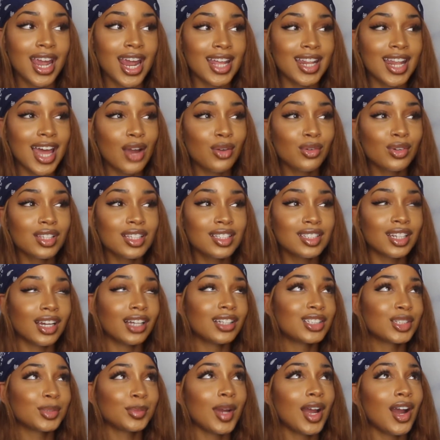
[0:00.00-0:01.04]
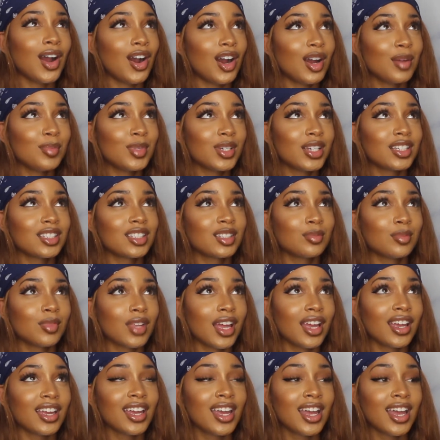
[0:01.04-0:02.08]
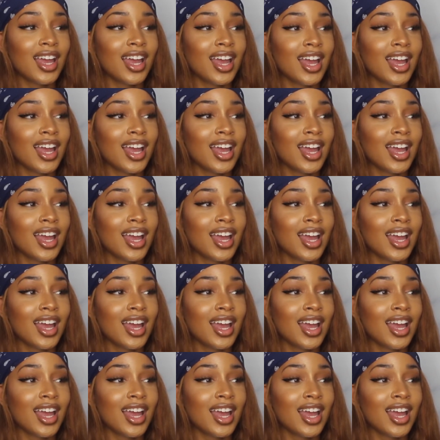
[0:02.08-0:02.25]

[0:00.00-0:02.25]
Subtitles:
and that really touched my heart because I'm like,